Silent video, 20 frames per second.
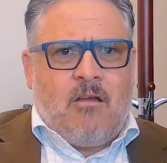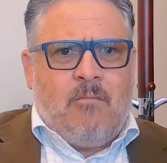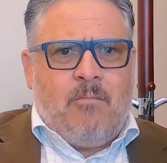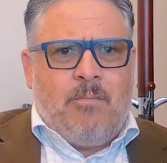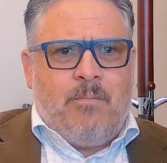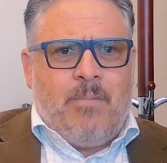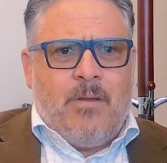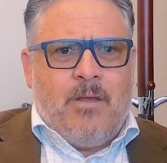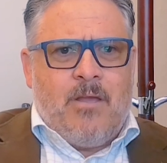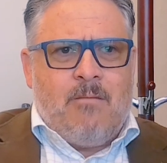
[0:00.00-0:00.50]

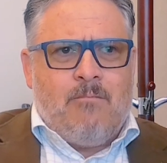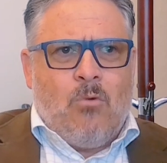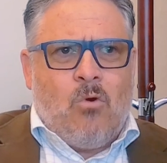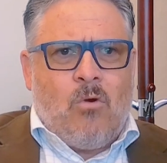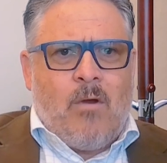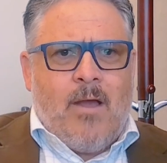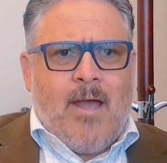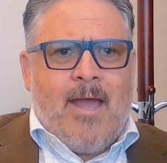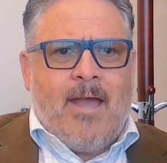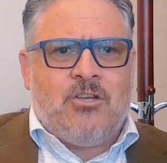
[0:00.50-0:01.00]
be
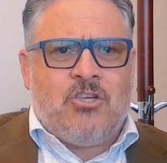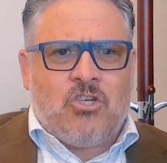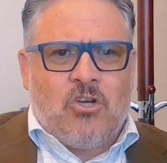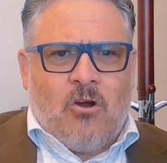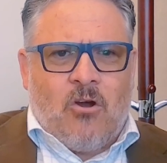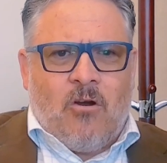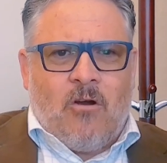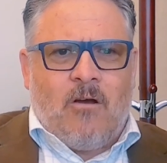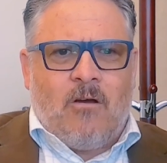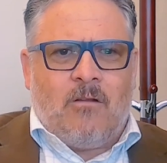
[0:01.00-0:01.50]
more
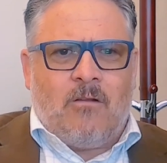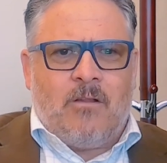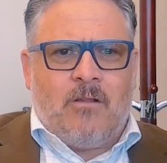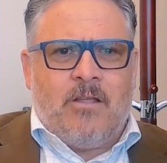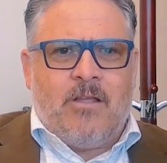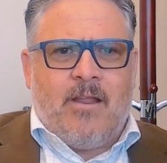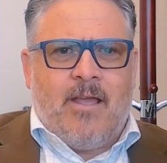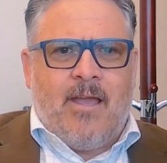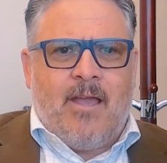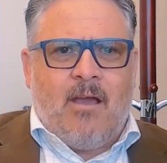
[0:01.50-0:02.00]
agile
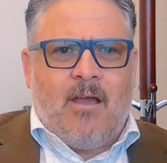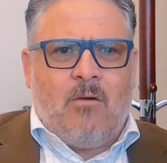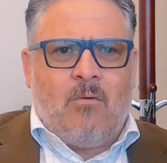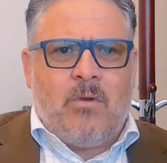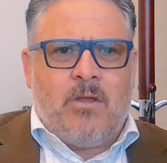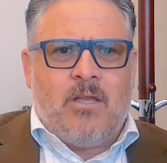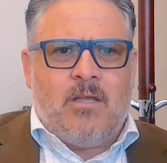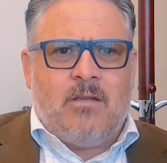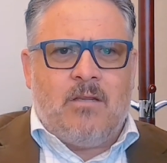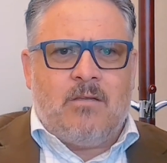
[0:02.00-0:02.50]
in how
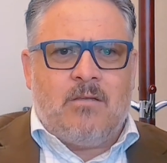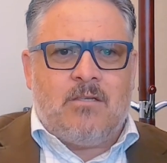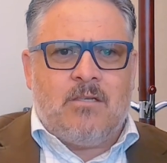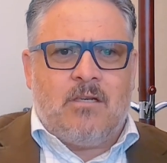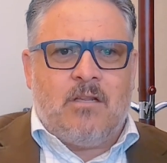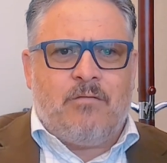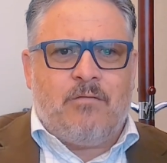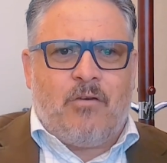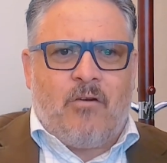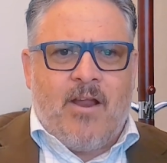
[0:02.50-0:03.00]
we
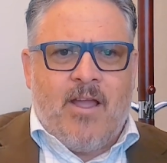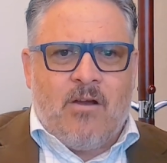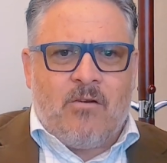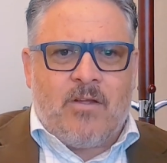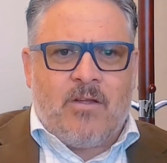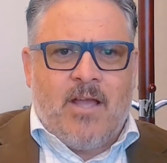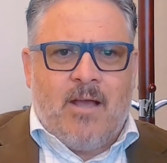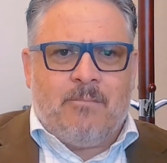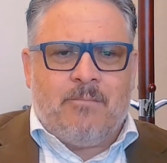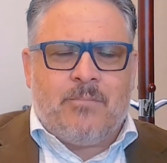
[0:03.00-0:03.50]
deliver
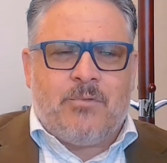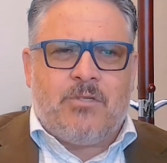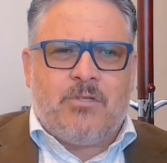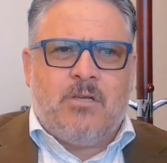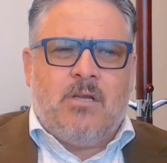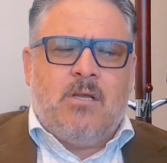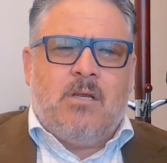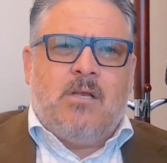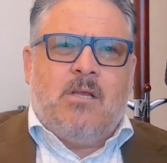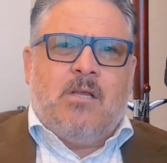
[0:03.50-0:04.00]
outcomes.
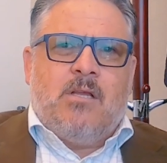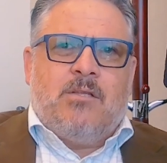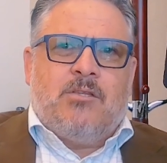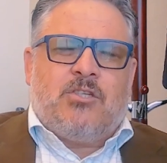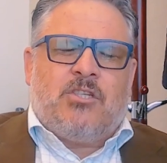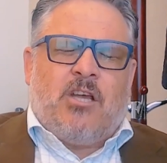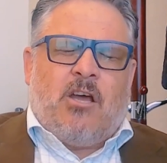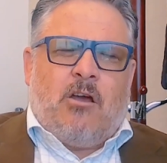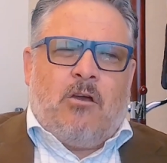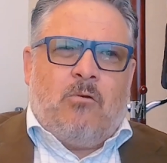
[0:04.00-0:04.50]

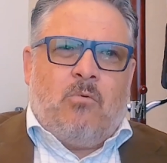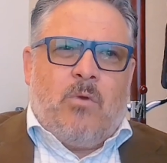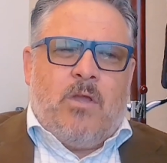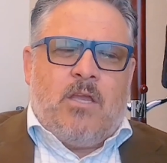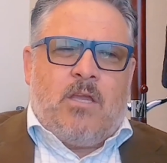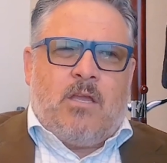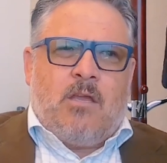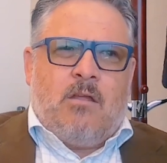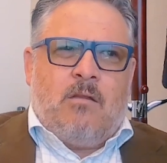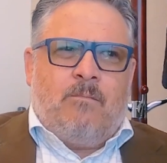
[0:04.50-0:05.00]
So we
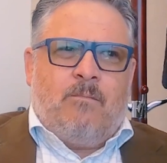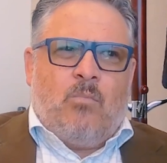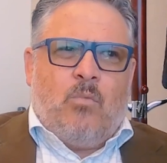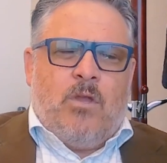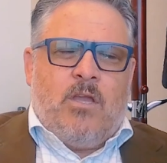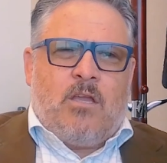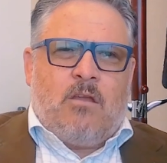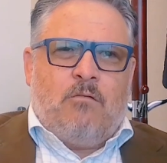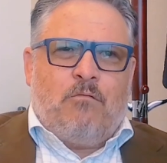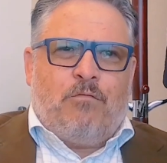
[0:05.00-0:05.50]

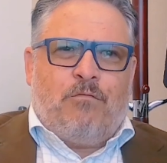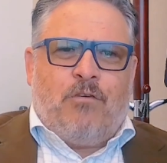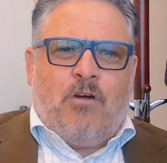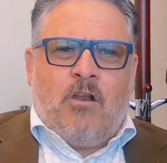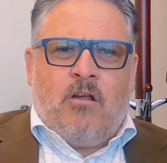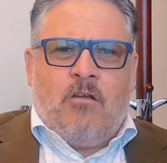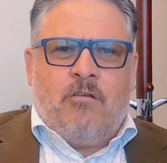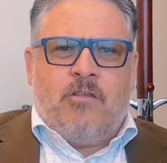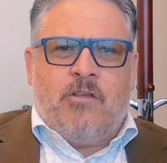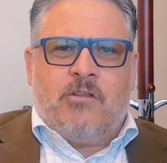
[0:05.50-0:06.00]
can
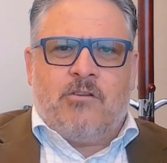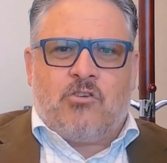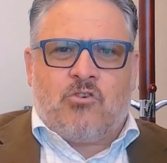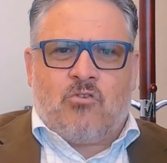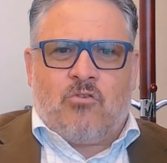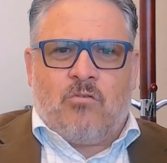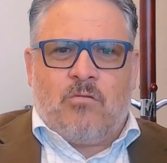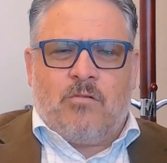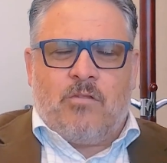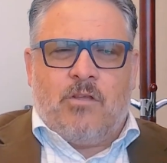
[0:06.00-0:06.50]
follow the
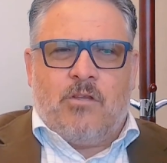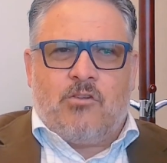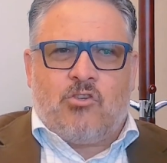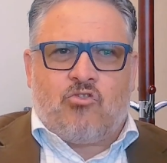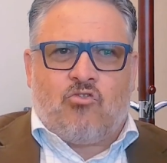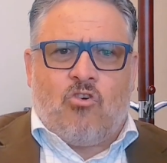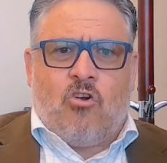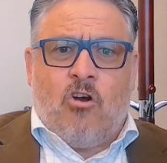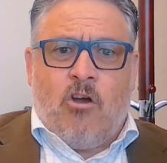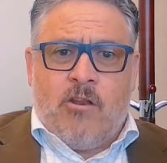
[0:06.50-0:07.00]

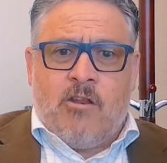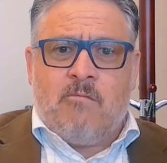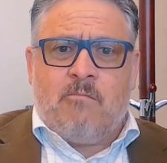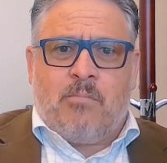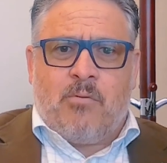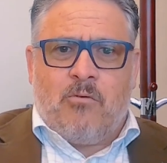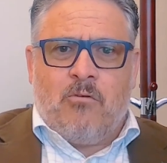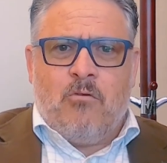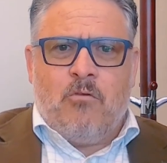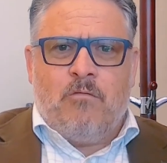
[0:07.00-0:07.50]
tried and
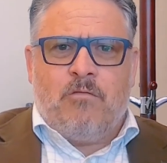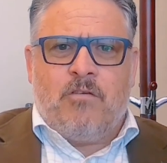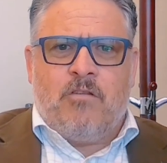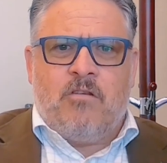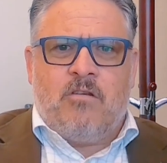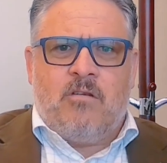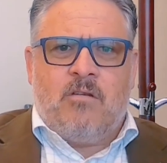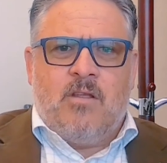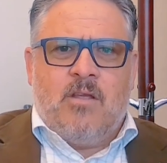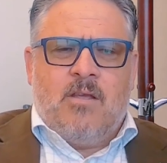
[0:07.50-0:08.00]

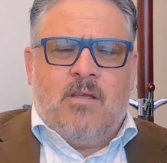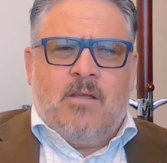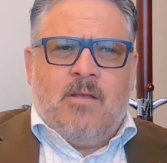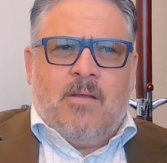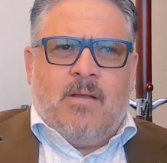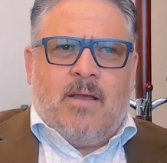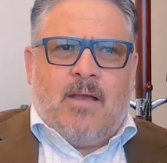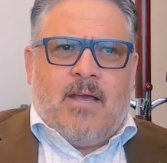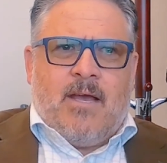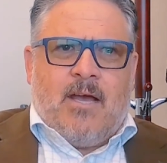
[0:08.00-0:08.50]
proven
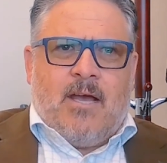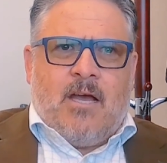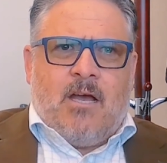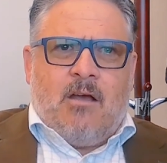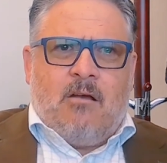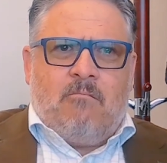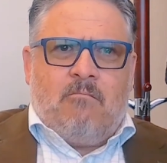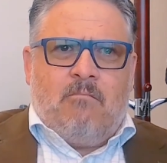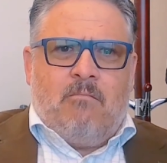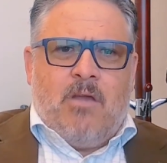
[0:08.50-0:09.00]

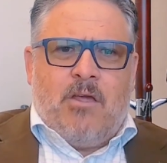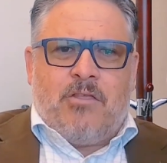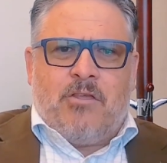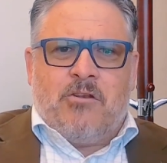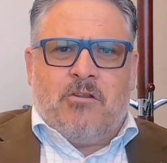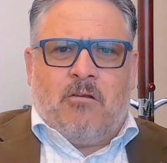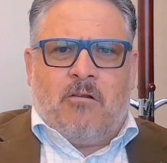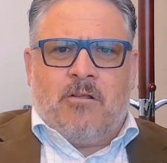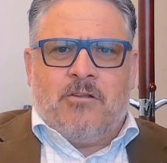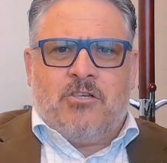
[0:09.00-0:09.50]

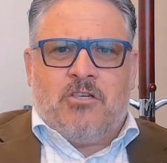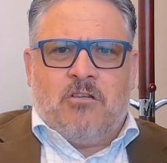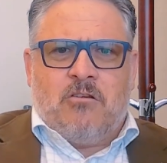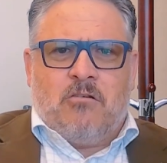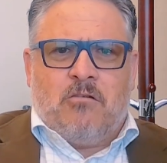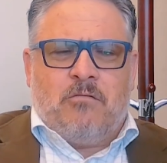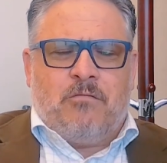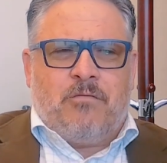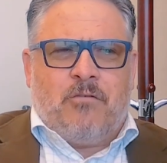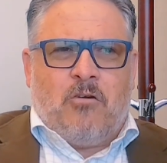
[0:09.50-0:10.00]
methodology
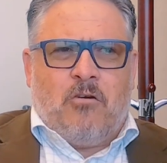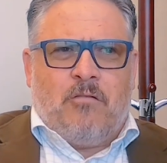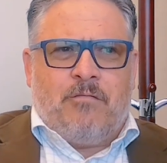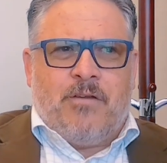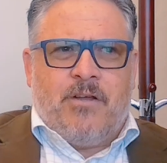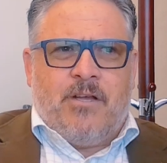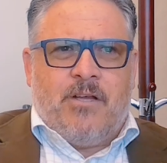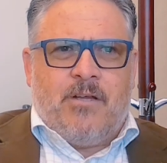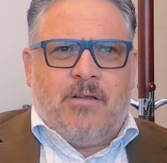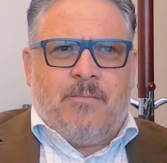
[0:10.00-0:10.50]
of
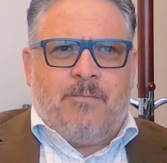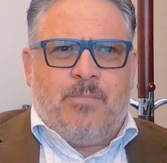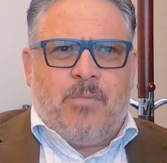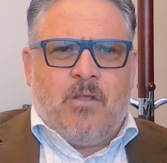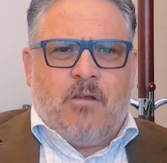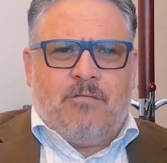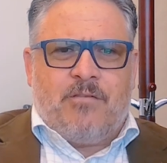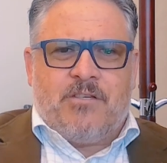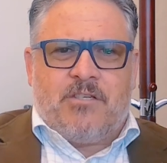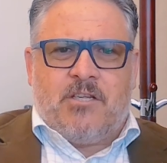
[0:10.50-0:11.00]
a
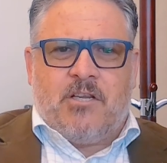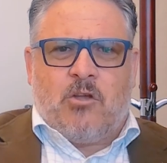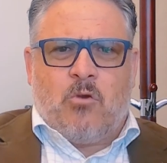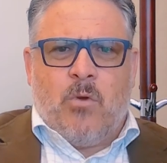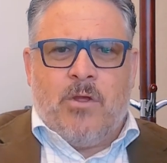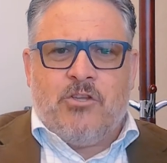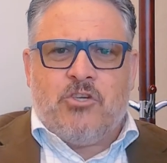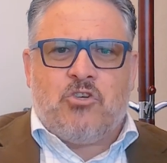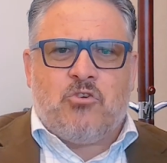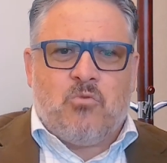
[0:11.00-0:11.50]

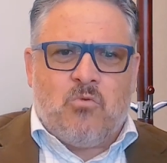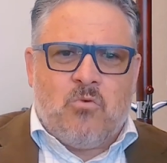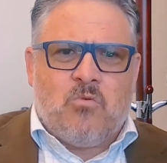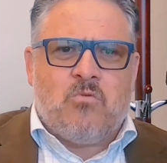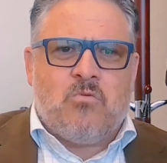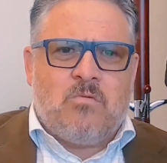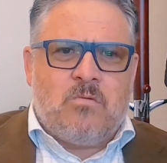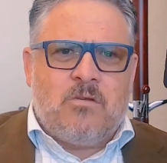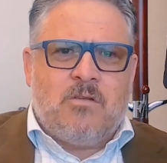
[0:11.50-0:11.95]
sequential